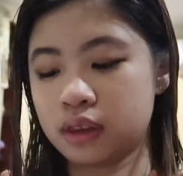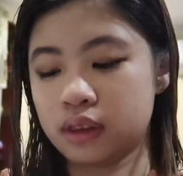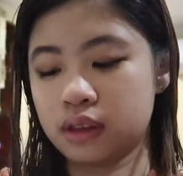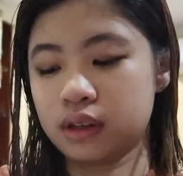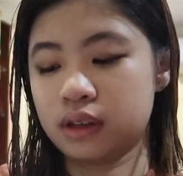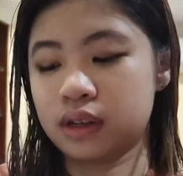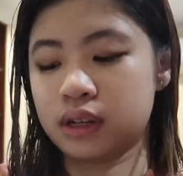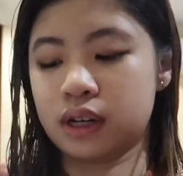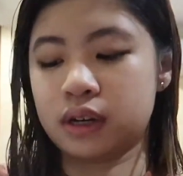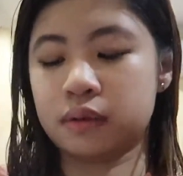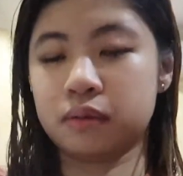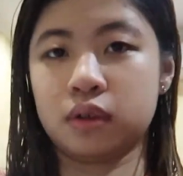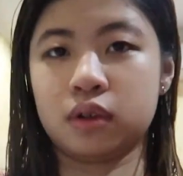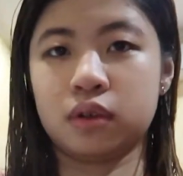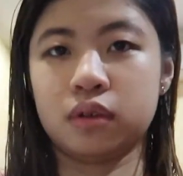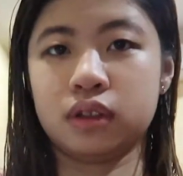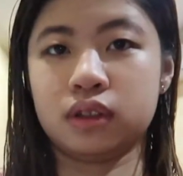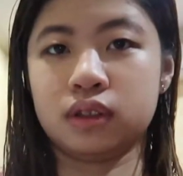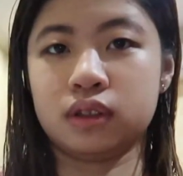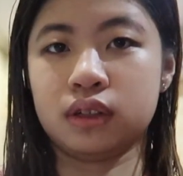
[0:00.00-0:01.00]
Then I'm
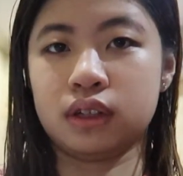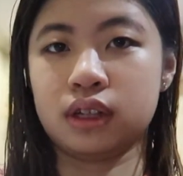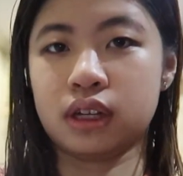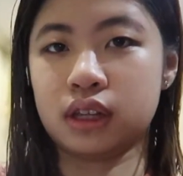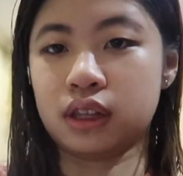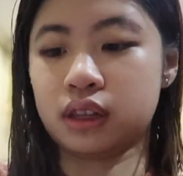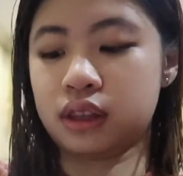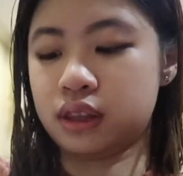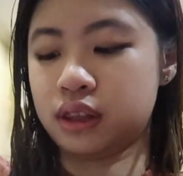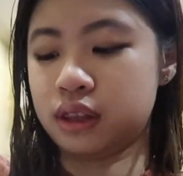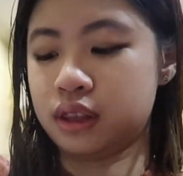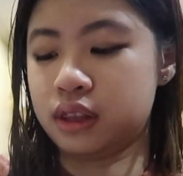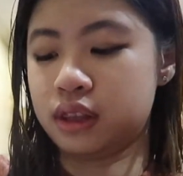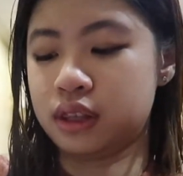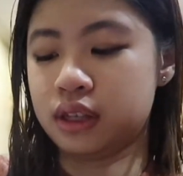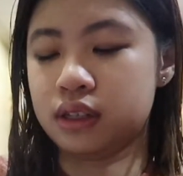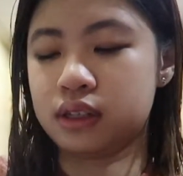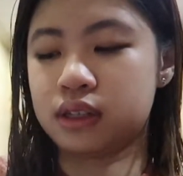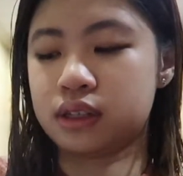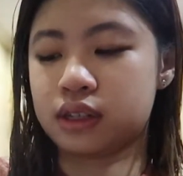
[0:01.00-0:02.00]
going to get
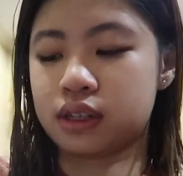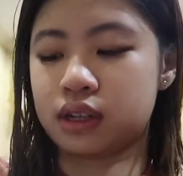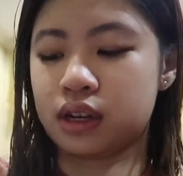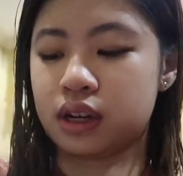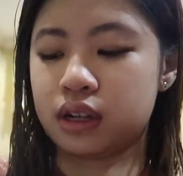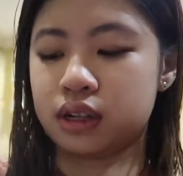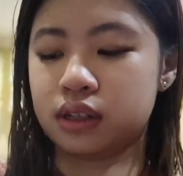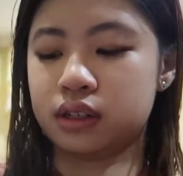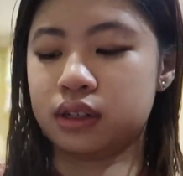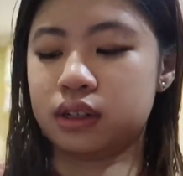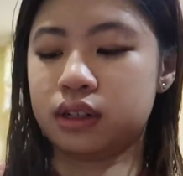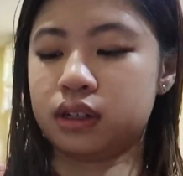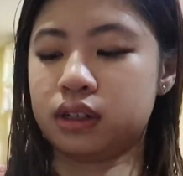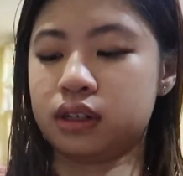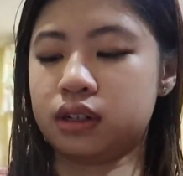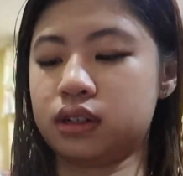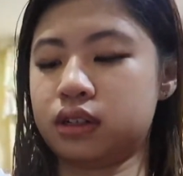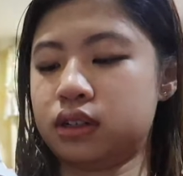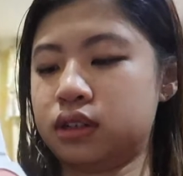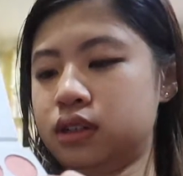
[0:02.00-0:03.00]
this color.
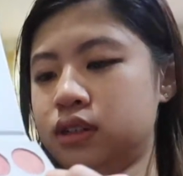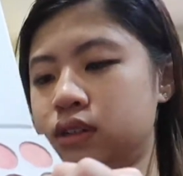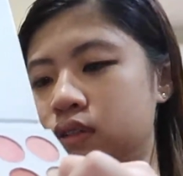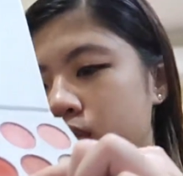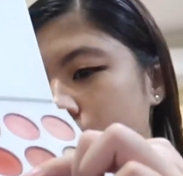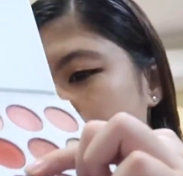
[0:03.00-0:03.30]
I don't